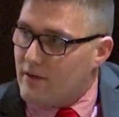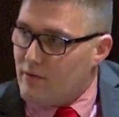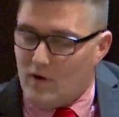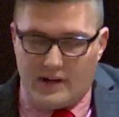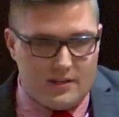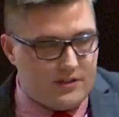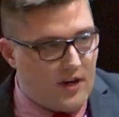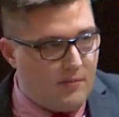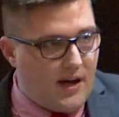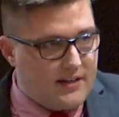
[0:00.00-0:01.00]
throwing a
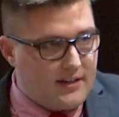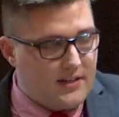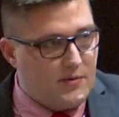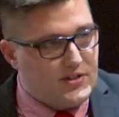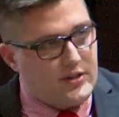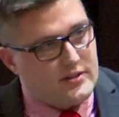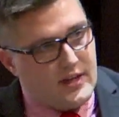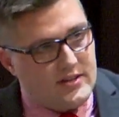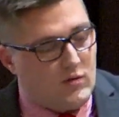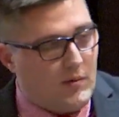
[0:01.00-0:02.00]
touchdown pass against Michigan
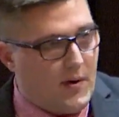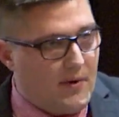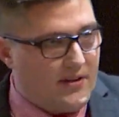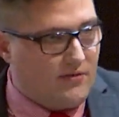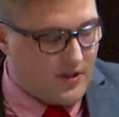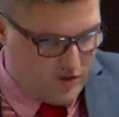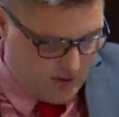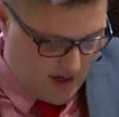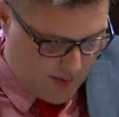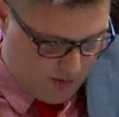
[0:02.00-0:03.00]
State to one of my best friends,
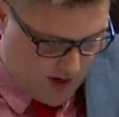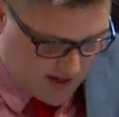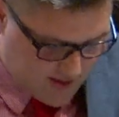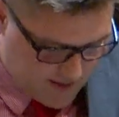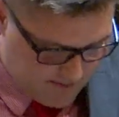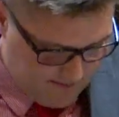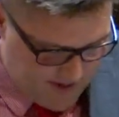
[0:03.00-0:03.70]
Jelani Barasa.